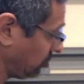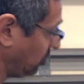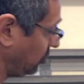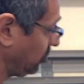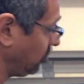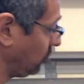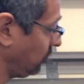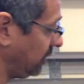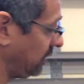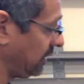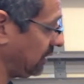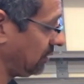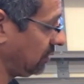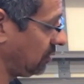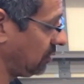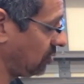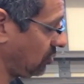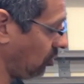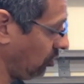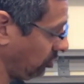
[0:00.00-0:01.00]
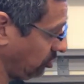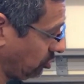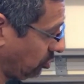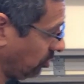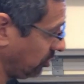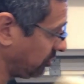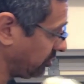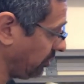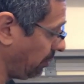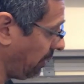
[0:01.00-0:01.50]
So you want it going
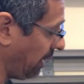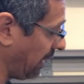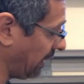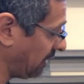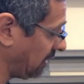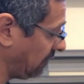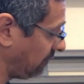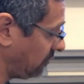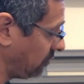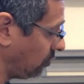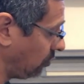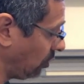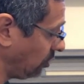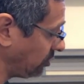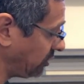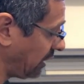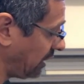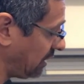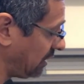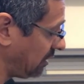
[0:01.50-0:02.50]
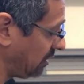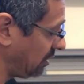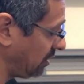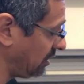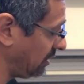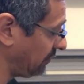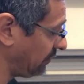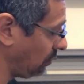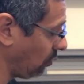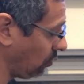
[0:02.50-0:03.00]
towards the back. If you rotate it in a
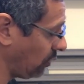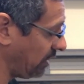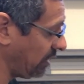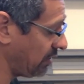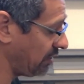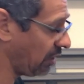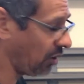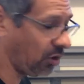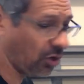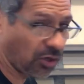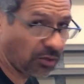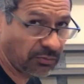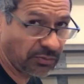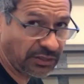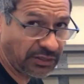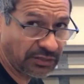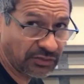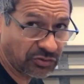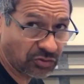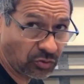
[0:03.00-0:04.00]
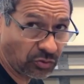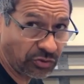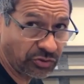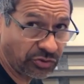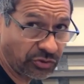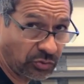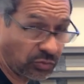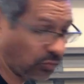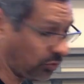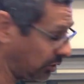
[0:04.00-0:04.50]
different way, the arm is going
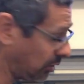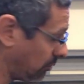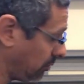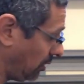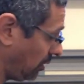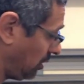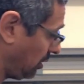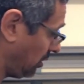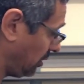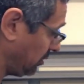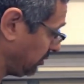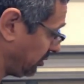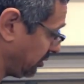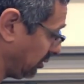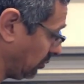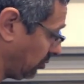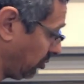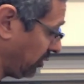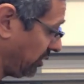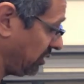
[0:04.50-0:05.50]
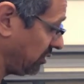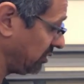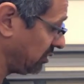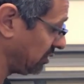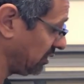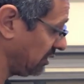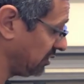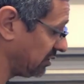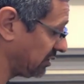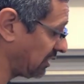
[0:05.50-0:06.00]
to rub on somewhere
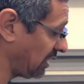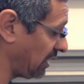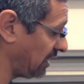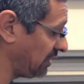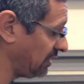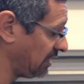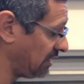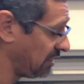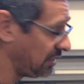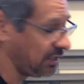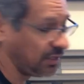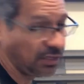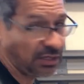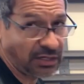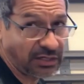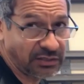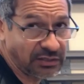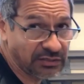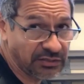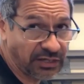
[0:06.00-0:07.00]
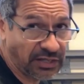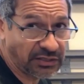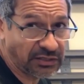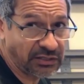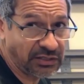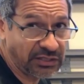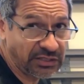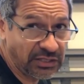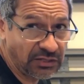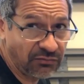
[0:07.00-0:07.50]
inside, and it's not
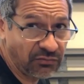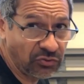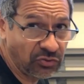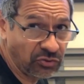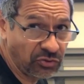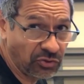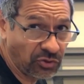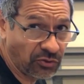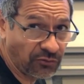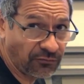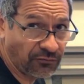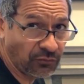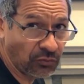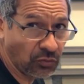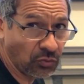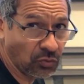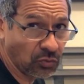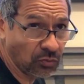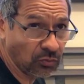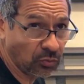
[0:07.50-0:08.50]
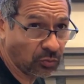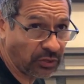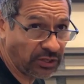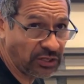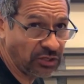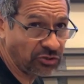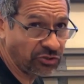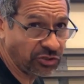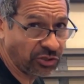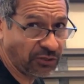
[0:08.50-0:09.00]
going to give you your full
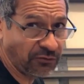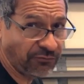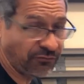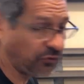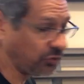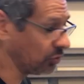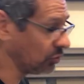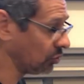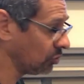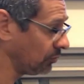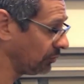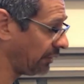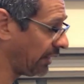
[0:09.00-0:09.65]
range of fuel.